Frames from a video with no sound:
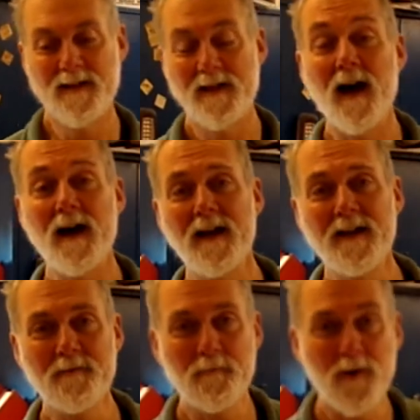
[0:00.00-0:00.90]
Hi
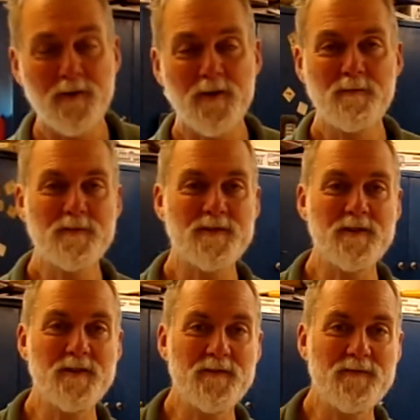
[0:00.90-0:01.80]
and welcome
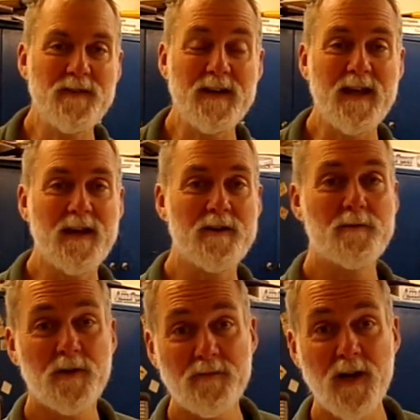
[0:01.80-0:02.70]
to the video.
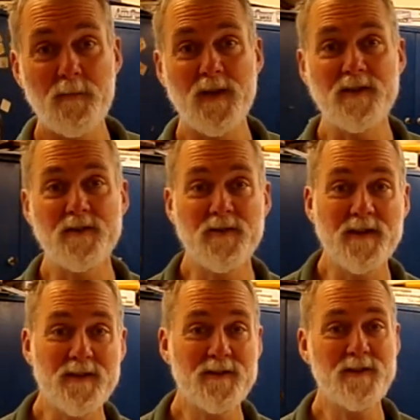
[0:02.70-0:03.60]
What have I been
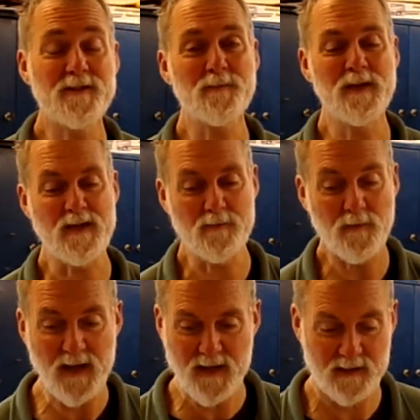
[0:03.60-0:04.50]
doing this week?
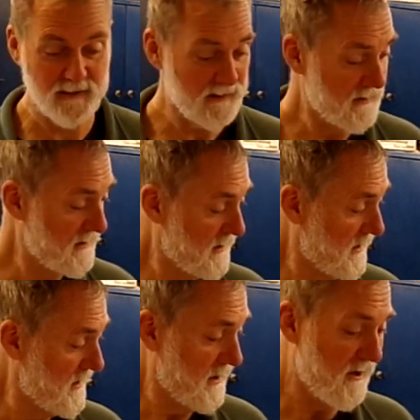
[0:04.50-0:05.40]
Well,
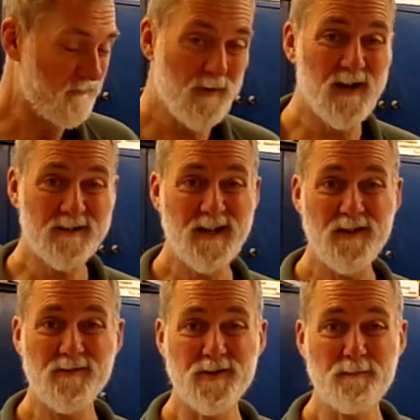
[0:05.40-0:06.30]
I've marked
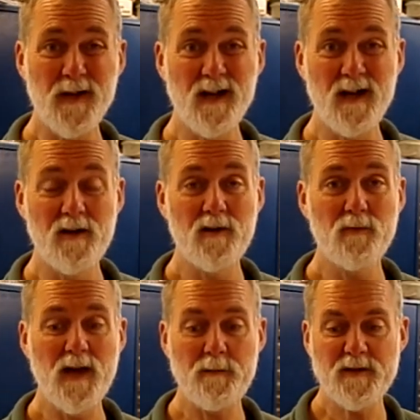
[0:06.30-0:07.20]
out the spar
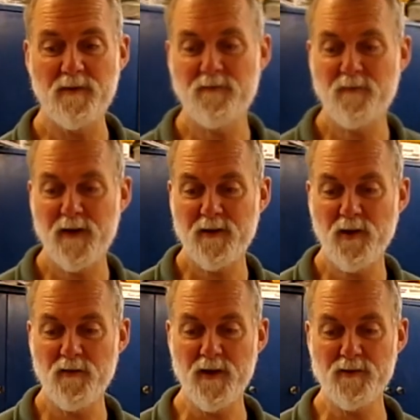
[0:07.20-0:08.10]
webs. I've uh,
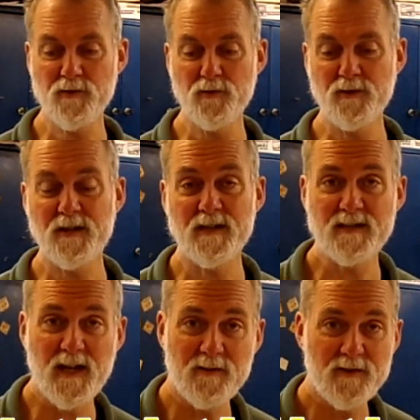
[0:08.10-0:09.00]
got those all
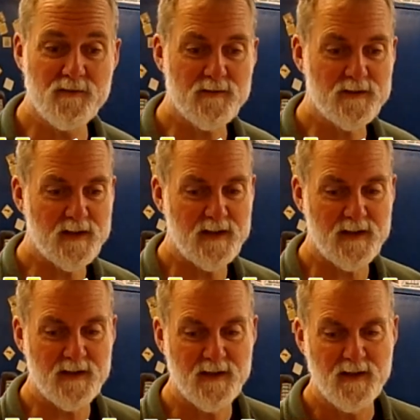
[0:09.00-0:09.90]
cut out and
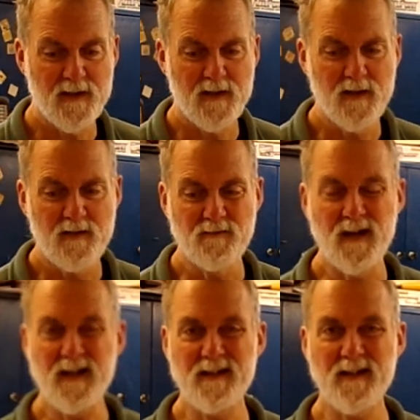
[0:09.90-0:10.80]
uh,
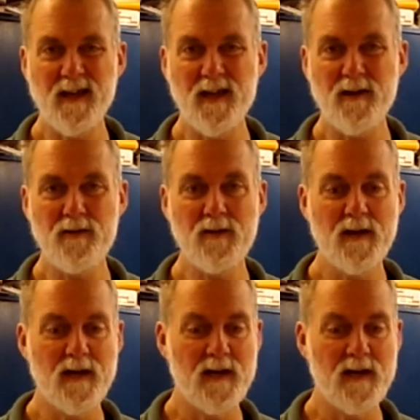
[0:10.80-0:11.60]
ready to go.